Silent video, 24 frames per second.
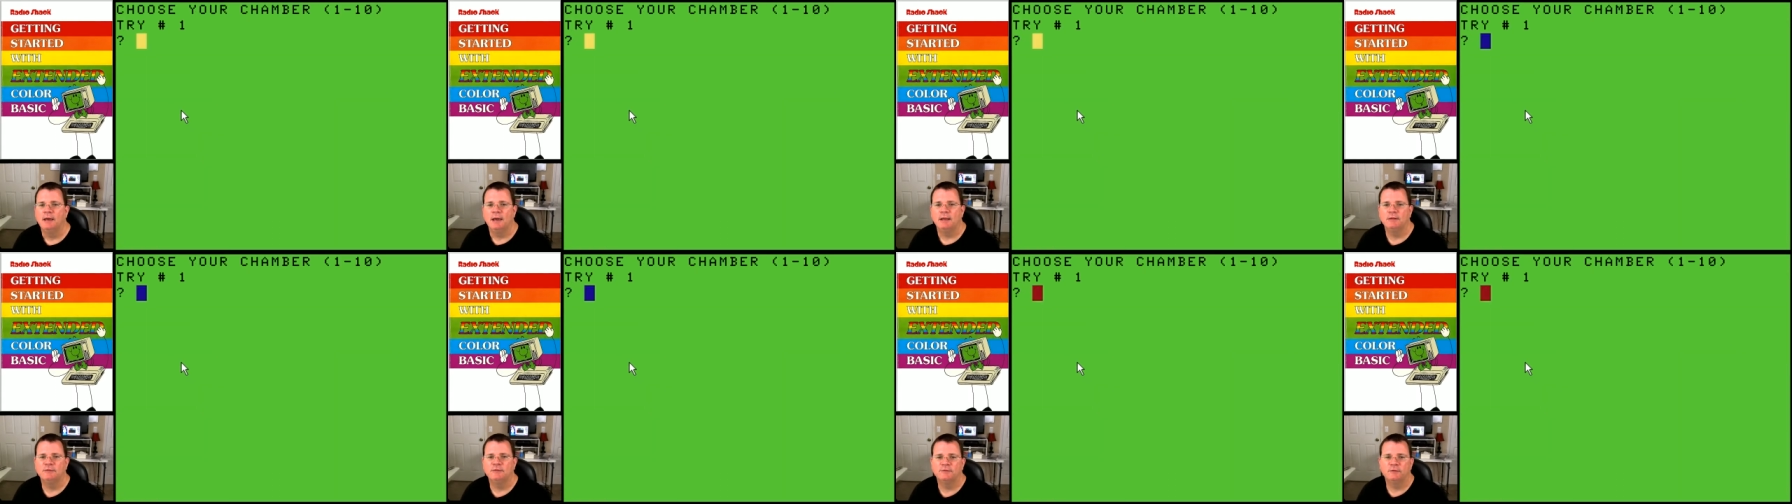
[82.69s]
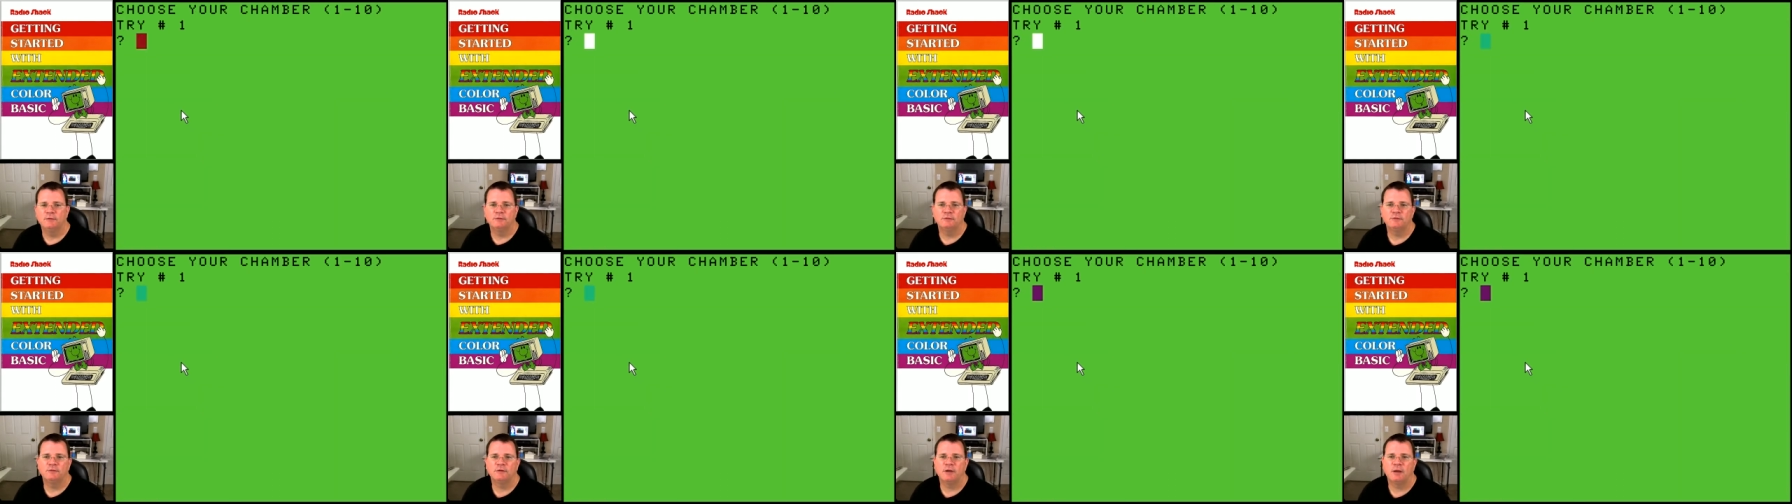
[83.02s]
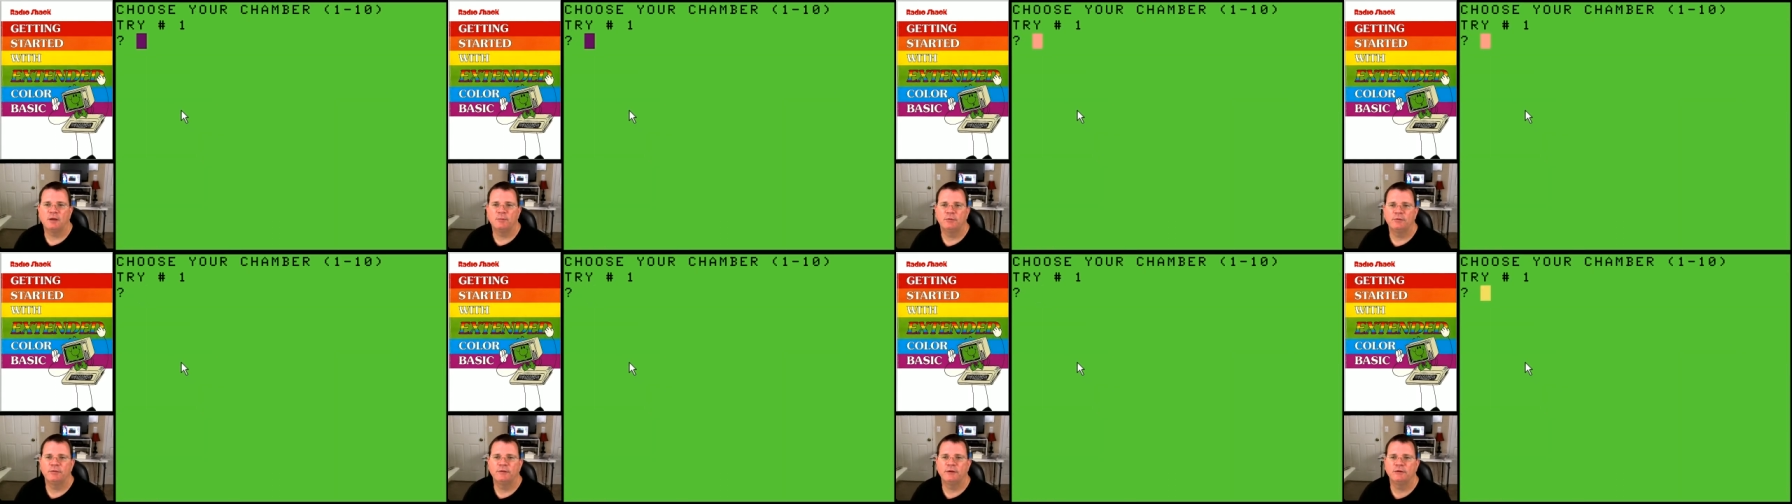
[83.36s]
And so there's a
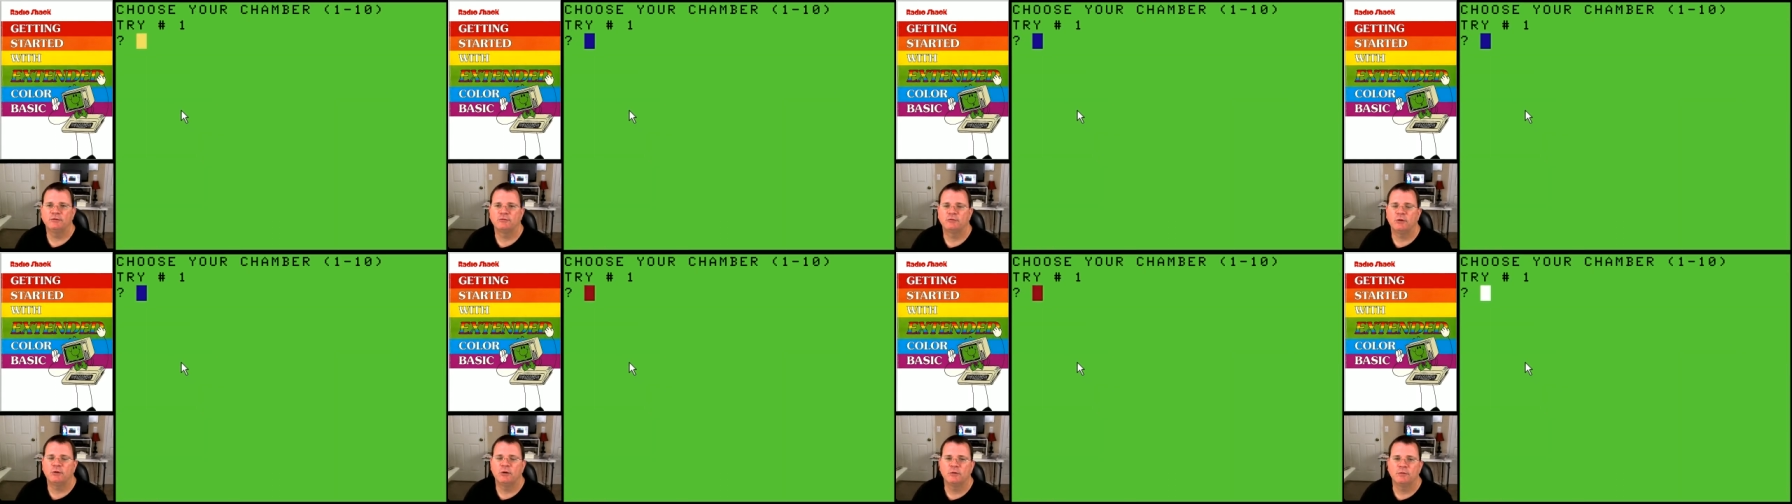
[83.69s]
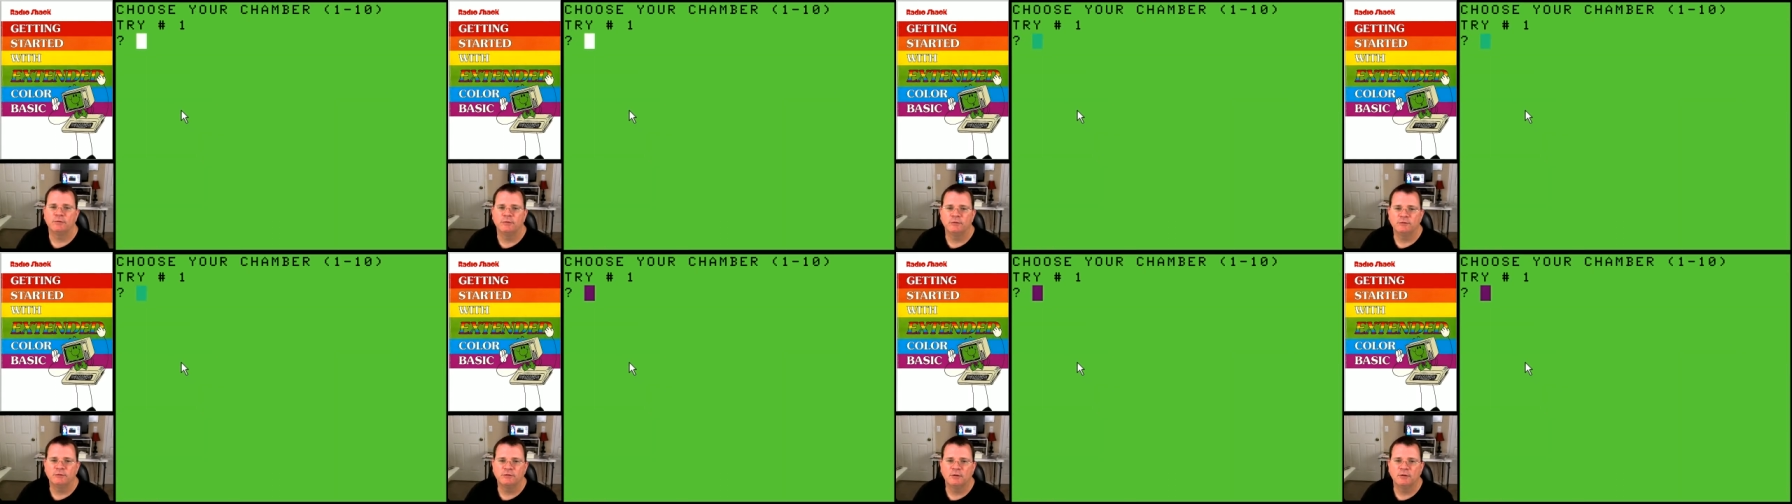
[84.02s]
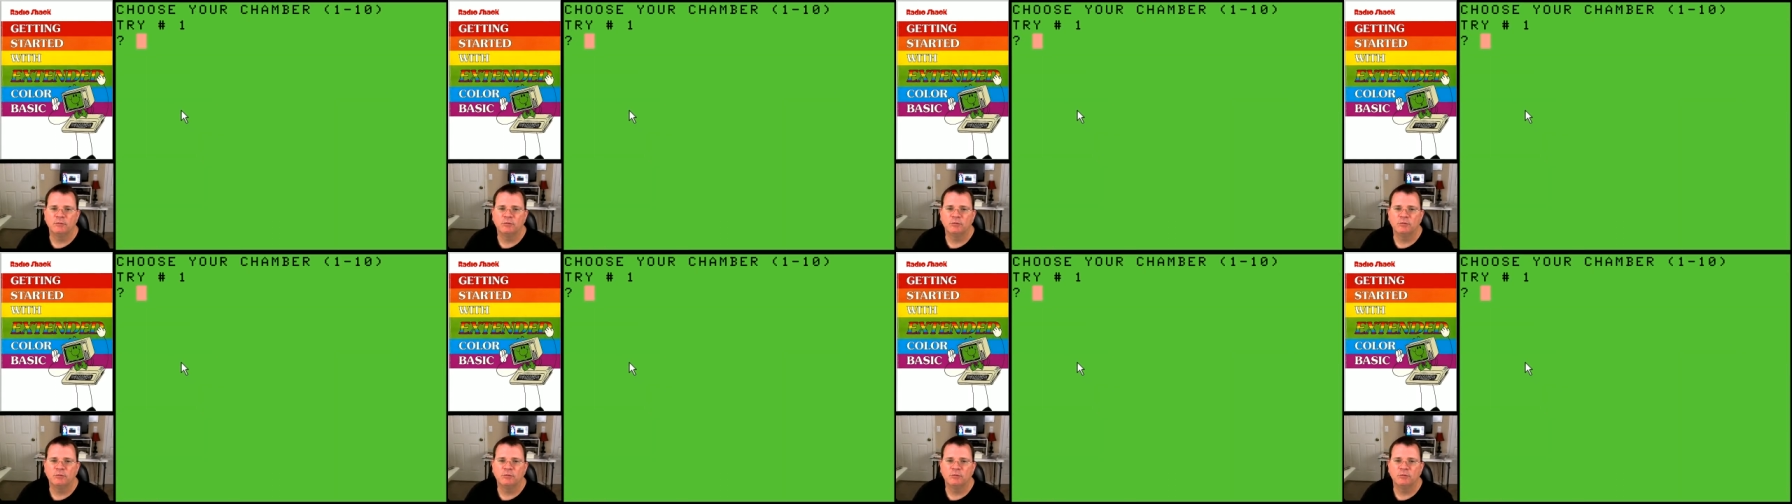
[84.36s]
couple things wrong with this.